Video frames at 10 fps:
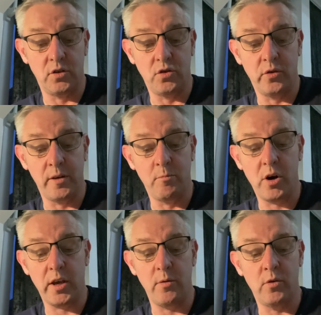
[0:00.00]
Joey,
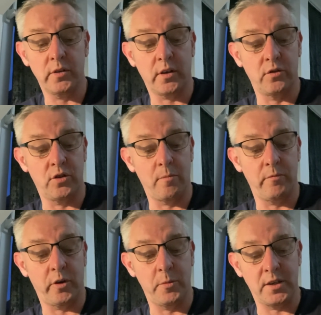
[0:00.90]
mucky water dripping
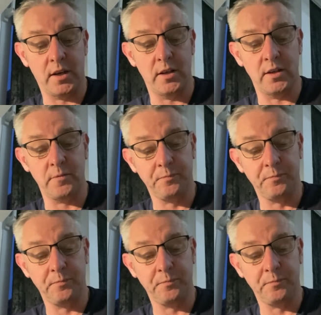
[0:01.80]
from his hands.